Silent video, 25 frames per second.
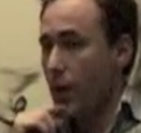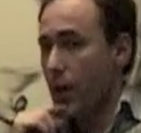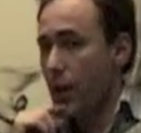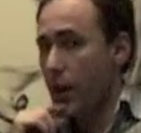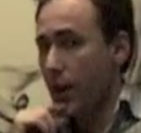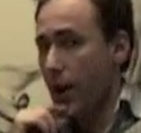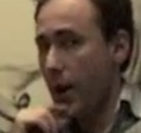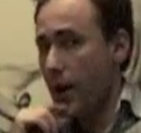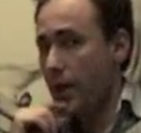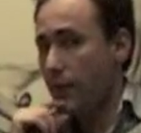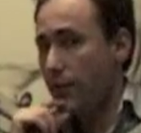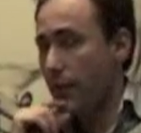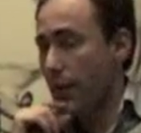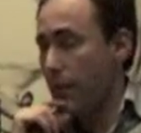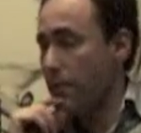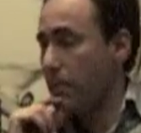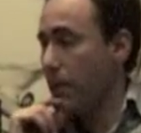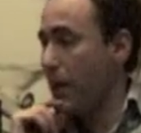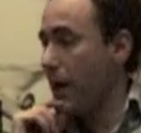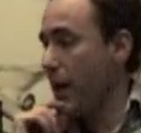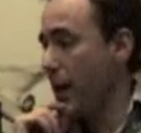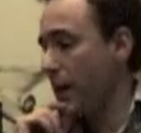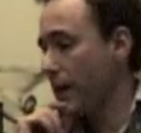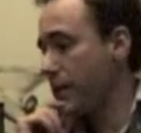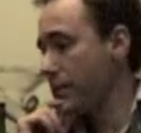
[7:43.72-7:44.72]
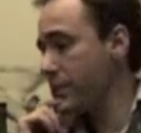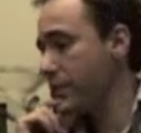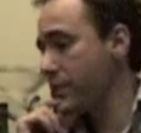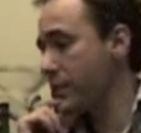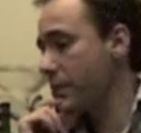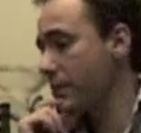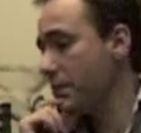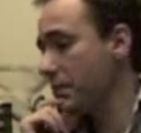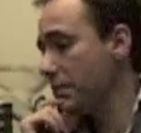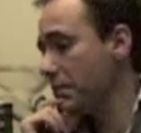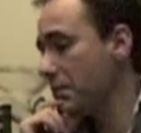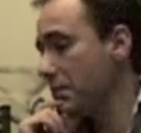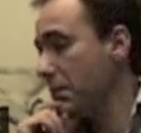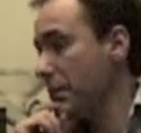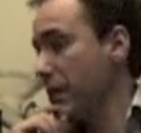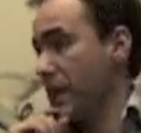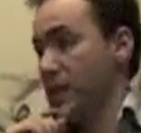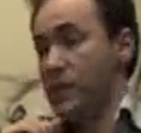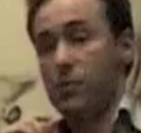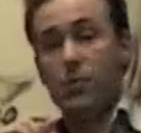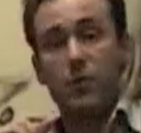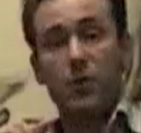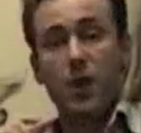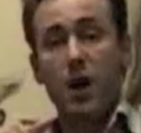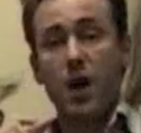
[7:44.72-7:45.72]
well at $85?
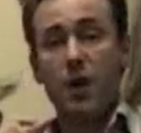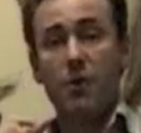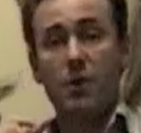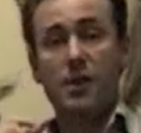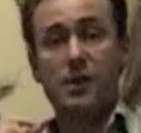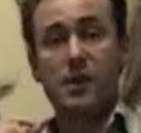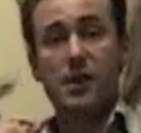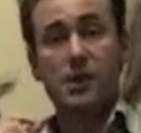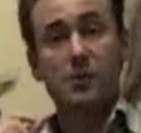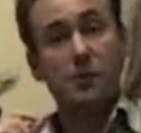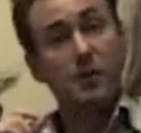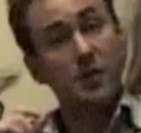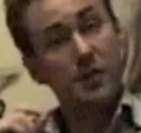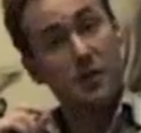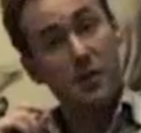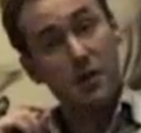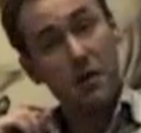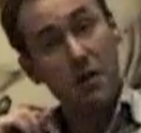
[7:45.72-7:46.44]
Guess we'll know in 6 months'